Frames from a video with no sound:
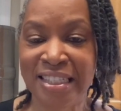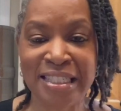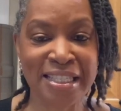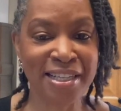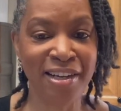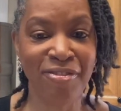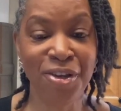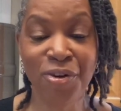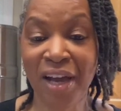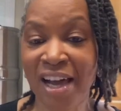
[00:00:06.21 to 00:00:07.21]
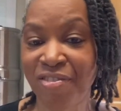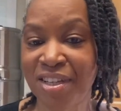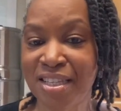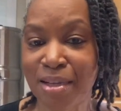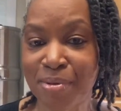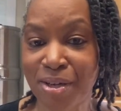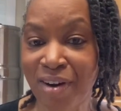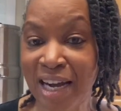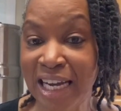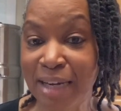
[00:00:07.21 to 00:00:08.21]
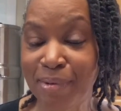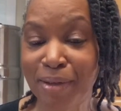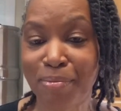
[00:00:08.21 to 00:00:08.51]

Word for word: Listen, if you haven't subscribed,